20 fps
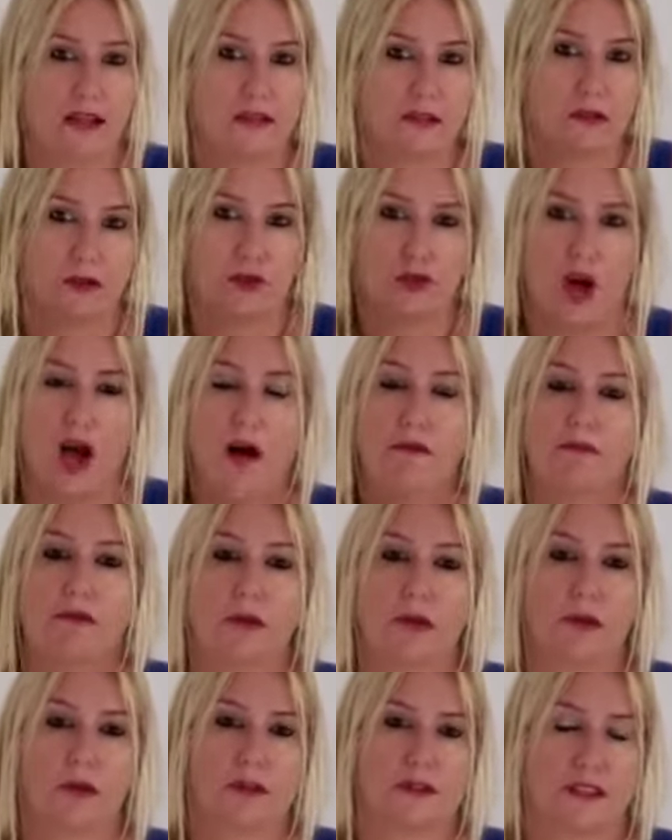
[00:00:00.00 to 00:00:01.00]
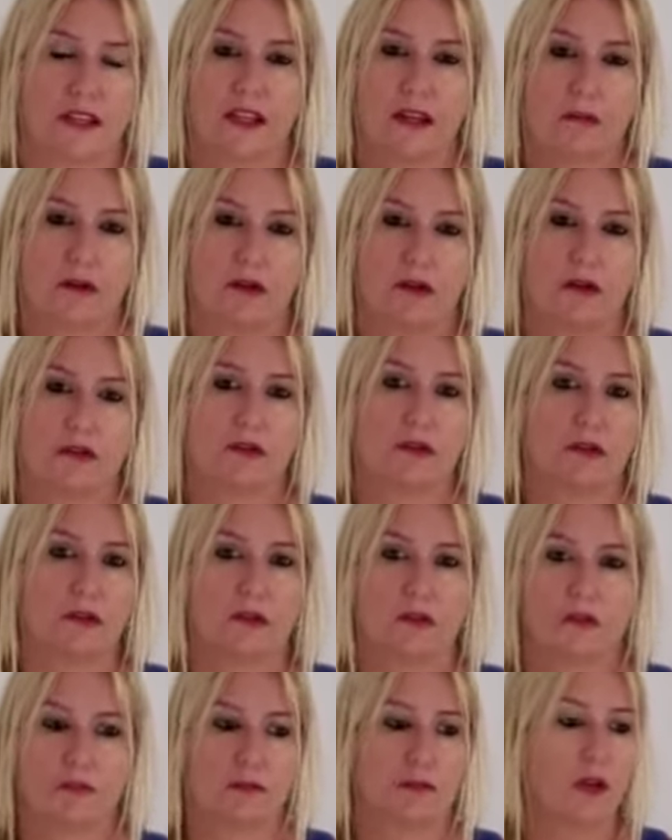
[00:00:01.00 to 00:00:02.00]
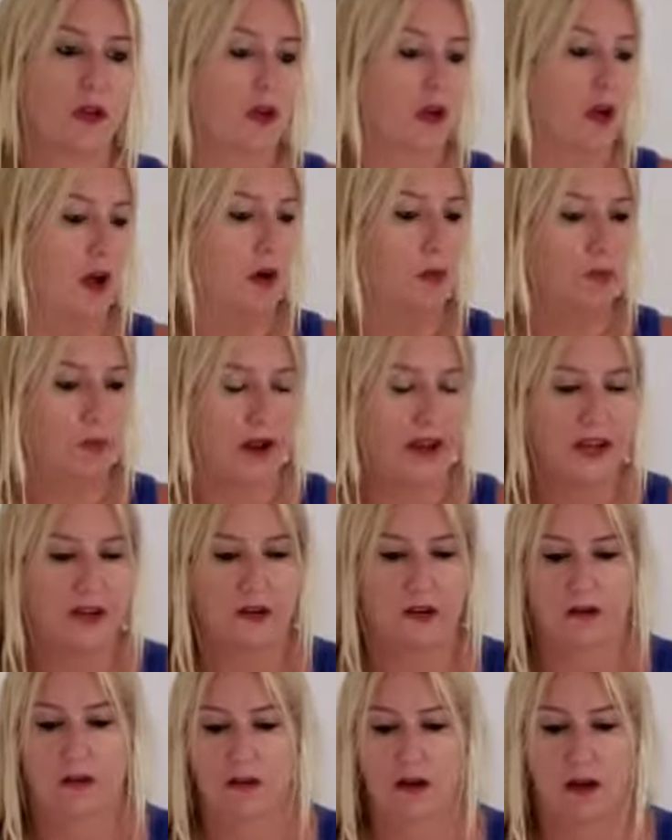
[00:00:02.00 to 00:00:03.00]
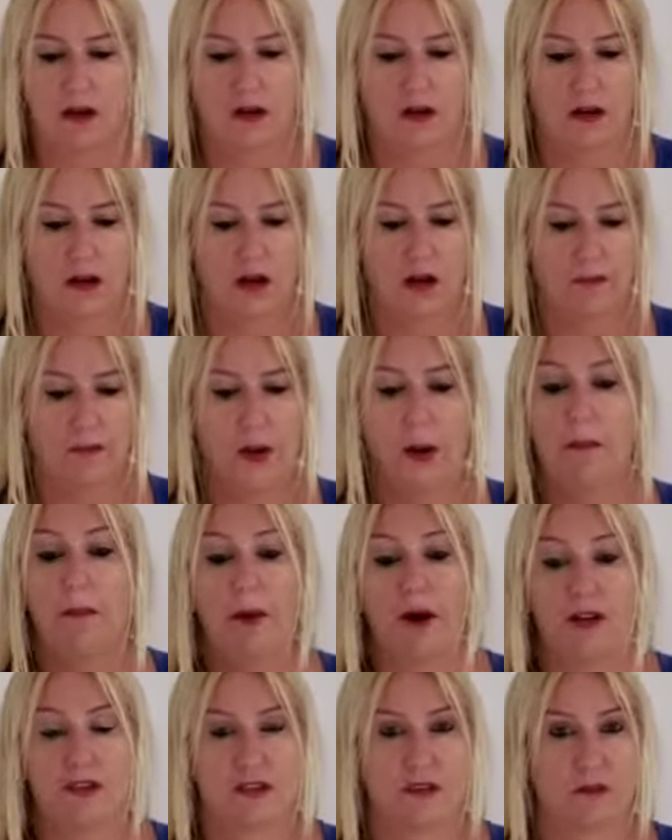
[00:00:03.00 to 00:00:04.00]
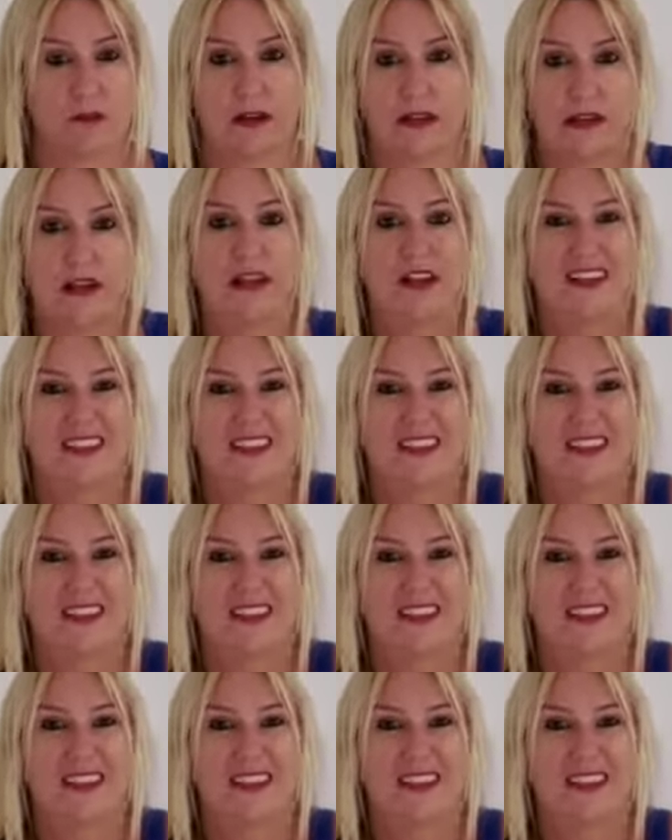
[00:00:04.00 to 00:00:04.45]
So job roles, think about a tourism, a waiter, a buzzer, right?